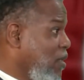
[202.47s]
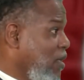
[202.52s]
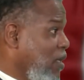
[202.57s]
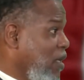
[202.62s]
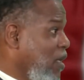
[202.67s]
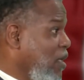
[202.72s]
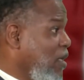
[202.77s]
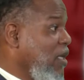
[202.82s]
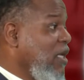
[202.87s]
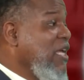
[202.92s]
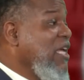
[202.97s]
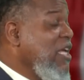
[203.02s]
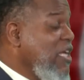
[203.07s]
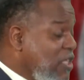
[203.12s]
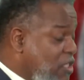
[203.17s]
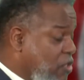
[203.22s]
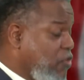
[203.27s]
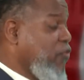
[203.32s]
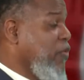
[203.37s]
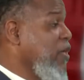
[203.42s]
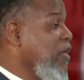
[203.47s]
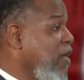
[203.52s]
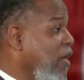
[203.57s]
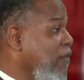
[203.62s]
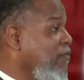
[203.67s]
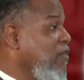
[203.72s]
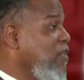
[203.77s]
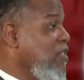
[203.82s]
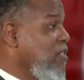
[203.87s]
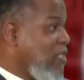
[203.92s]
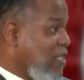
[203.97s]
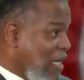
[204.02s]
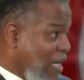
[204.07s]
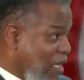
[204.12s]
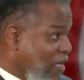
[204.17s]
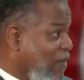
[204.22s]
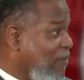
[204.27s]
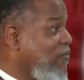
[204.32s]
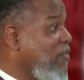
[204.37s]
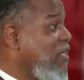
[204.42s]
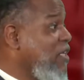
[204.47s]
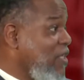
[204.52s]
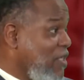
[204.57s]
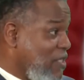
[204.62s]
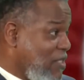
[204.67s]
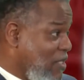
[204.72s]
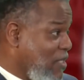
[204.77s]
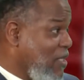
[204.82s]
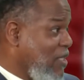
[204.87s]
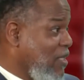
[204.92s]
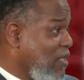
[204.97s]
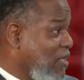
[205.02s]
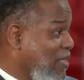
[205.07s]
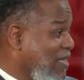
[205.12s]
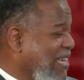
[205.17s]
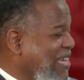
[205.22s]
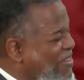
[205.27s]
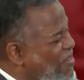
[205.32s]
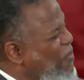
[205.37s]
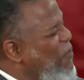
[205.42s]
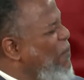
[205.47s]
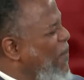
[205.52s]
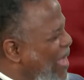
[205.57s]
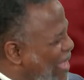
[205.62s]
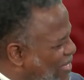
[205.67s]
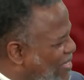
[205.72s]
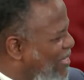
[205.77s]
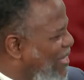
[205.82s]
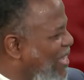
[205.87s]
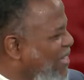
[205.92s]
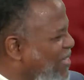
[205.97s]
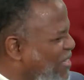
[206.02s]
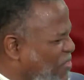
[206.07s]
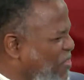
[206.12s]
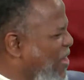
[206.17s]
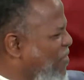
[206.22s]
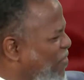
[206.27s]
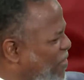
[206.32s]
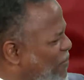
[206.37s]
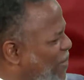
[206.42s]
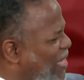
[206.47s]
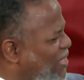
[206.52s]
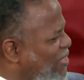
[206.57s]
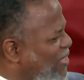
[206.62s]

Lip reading: in the history of the state of Tennessee. Can you imagine that? Did you ever imagine?